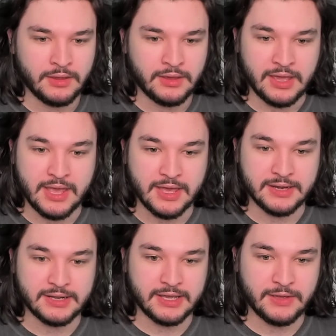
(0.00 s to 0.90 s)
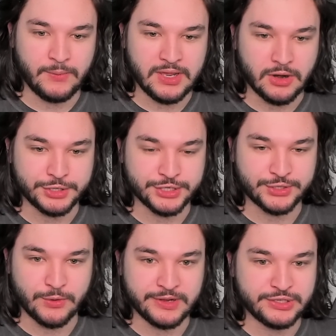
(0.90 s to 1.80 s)
And we are just
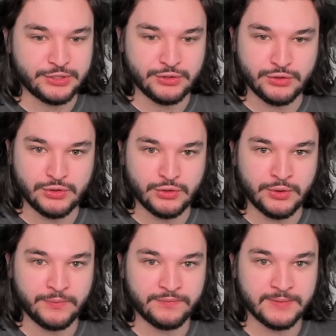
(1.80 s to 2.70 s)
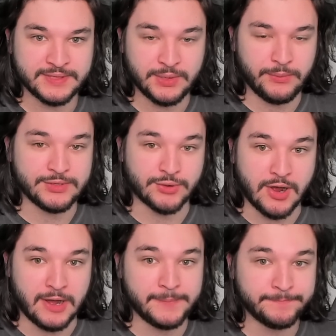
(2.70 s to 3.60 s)
going to see what we
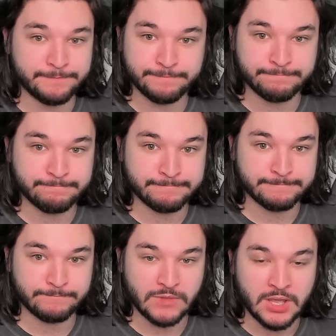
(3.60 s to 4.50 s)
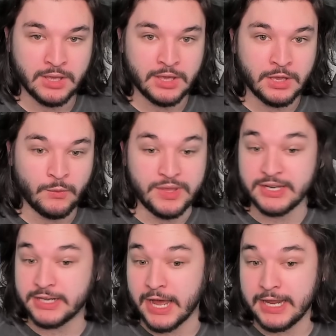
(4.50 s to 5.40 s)
draw. We
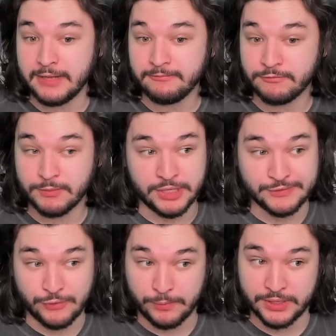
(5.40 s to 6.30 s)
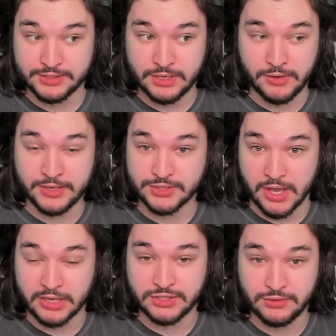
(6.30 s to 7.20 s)
can cunning, +4/+0,
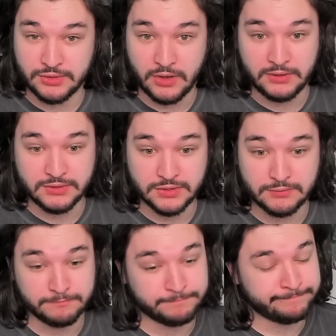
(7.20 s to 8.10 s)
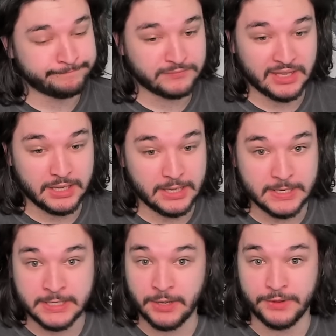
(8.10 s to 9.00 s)
exhaust 2 units.
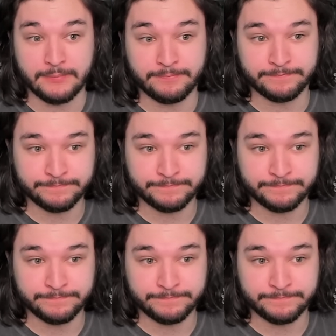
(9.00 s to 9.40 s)
Kill them.